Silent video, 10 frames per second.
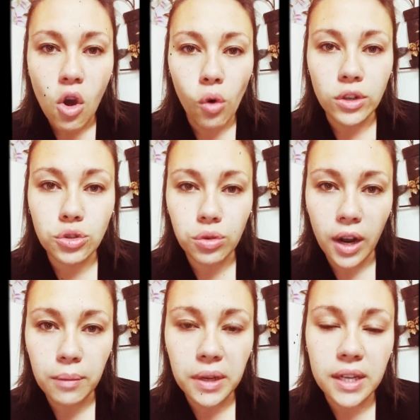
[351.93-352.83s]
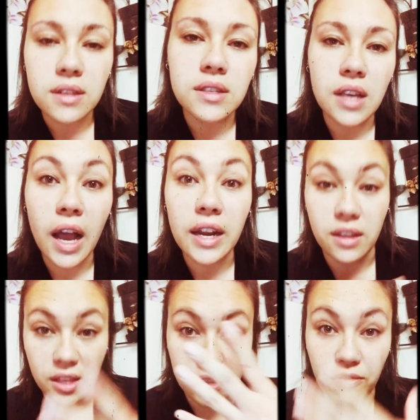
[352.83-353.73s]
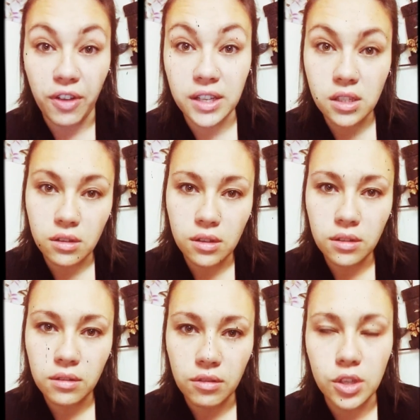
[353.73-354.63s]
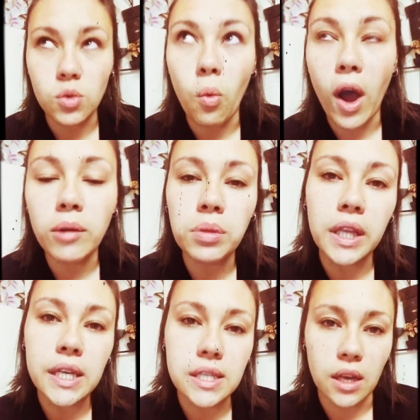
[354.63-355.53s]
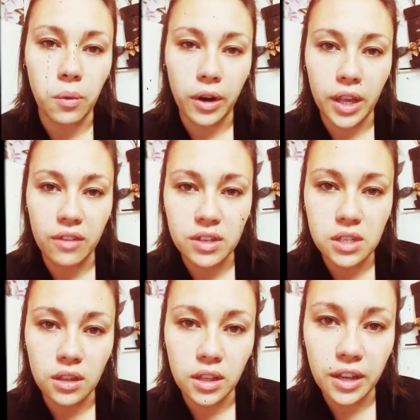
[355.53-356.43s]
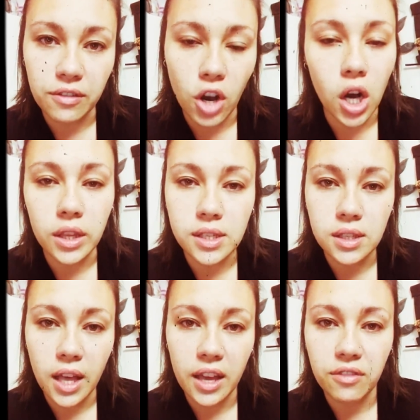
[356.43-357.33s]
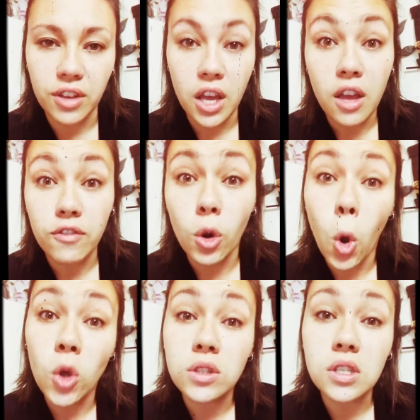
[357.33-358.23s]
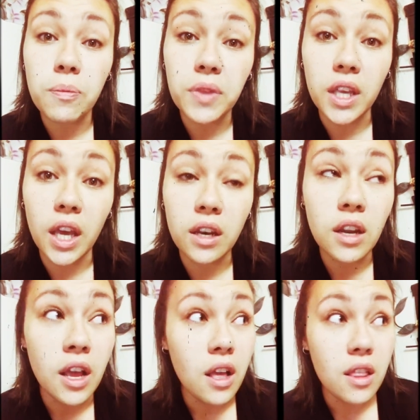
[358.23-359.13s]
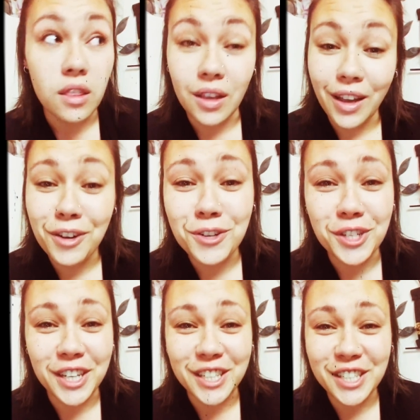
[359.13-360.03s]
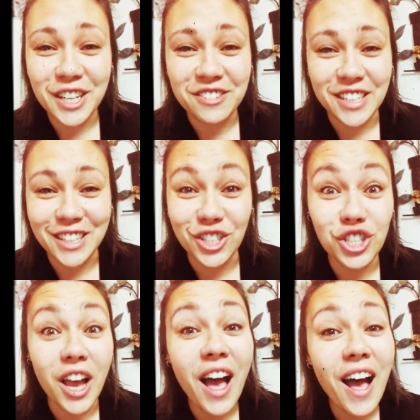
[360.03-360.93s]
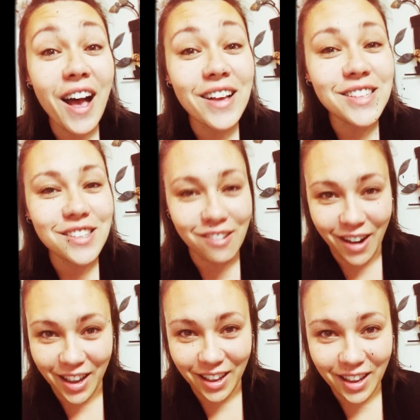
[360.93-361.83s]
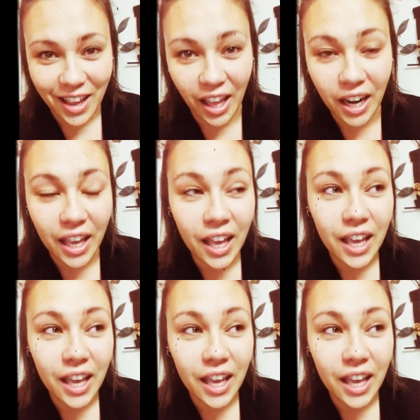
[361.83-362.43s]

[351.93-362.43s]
or trauma inside this vessel, this one place that we're given to live all this life, if you're holding something in, the energy is shifting just right. And it